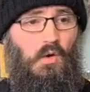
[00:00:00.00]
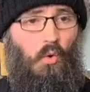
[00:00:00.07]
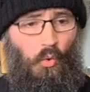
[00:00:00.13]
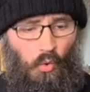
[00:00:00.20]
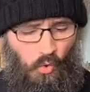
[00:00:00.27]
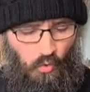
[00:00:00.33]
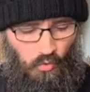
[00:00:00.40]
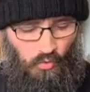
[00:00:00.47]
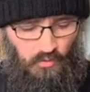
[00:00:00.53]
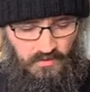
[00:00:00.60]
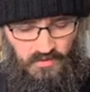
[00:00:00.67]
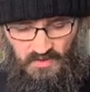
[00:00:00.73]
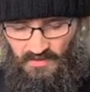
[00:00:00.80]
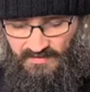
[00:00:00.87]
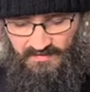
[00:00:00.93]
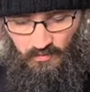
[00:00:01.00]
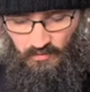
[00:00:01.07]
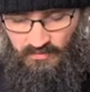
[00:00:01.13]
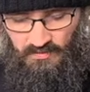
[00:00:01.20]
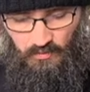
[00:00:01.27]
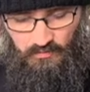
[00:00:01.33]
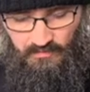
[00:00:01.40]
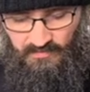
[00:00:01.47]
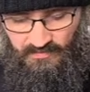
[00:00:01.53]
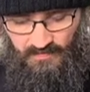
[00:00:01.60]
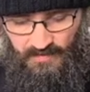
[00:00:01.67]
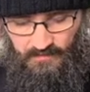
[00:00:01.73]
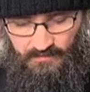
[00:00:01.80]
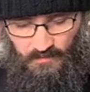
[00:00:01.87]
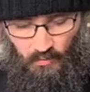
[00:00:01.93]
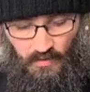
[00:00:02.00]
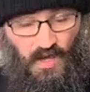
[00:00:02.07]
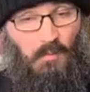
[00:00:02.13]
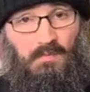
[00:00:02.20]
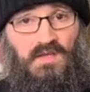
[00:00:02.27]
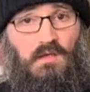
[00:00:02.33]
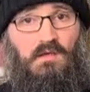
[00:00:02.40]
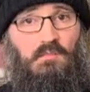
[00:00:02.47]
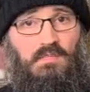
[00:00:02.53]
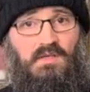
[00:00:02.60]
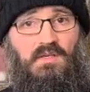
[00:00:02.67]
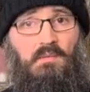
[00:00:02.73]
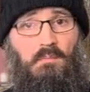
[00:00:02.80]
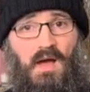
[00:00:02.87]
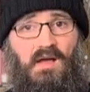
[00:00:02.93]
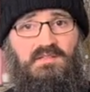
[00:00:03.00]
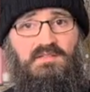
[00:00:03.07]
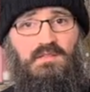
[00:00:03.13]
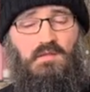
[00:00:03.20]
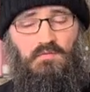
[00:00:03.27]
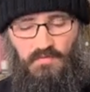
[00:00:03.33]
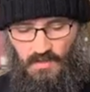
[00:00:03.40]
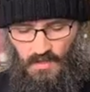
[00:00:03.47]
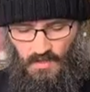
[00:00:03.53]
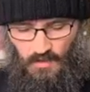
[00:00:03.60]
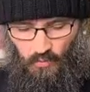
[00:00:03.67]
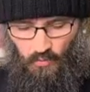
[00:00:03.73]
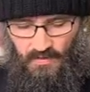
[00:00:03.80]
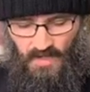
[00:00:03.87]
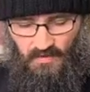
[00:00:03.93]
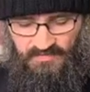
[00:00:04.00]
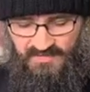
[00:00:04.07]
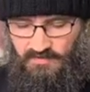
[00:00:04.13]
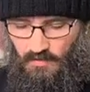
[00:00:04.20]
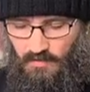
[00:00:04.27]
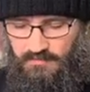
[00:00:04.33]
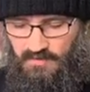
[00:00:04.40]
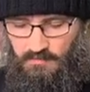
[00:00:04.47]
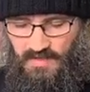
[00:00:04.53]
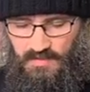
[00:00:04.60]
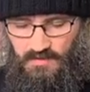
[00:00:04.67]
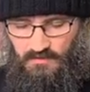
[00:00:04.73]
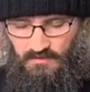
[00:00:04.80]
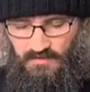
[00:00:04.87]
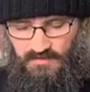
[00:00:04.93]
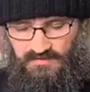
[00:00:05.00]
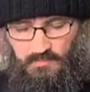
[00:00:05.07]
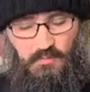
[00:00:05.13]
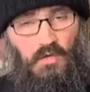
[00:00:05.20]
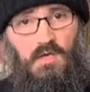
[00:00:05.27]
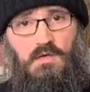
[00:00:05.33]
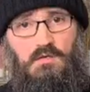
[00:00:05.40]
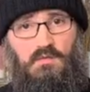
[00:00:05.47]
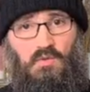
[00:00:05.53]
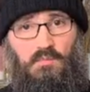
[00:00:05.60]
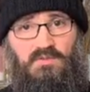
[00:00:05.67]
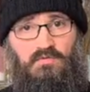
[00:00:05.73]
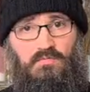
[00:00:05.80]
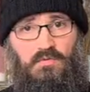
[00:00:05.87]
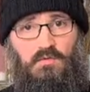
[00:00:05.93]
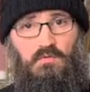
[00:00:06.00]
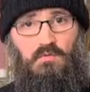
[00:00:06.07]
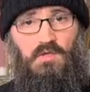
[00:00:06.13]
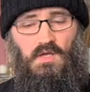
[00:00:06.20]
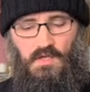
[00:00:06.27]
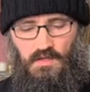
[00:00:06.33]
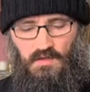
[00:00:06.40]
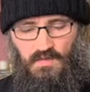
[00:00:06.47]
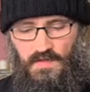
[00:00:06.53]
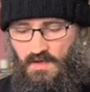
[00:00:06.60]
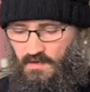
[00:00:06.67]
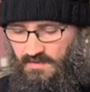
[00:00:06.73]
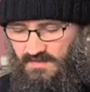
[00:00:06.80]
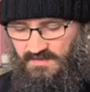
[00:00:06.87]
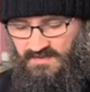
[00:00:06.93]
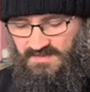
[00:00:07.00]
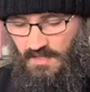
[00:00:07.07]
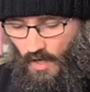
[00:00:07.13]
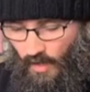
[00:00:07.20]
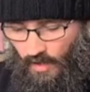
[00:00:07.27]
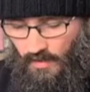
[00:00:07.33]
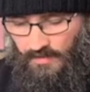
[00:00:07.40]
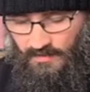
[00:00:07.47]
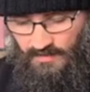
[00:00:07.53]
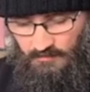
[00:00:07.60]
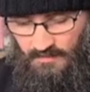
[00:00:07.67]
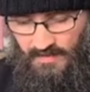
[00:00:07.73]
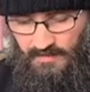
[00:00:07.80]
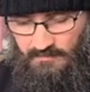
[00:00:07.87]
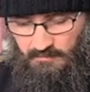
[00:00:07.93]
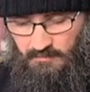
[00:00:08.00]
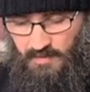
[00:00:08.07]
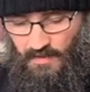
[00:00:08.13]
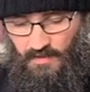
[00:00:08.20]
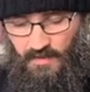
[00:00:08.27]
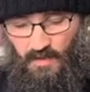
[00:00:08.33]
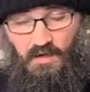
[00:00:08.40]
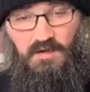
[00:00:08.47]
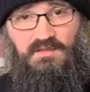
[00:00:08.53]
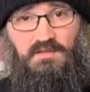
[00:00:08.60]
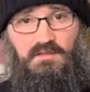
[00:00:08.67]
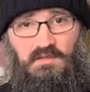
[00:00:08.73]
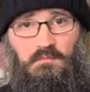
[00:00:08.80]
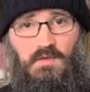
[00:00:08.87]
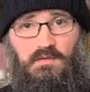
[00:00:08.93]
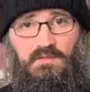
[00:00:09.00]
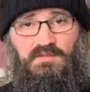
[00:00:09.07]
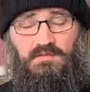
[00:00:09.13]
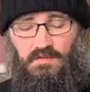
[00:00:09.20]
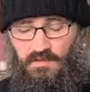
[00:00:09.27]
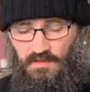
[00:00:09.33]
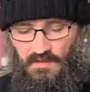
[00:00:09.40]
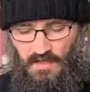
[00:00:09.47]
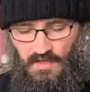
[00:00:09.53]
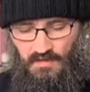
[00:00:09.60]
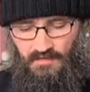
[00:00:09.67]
Or, just so you don't think that we are being completely passive, we have started making these prayer robes for you, and they are entirely made by us at the monastery.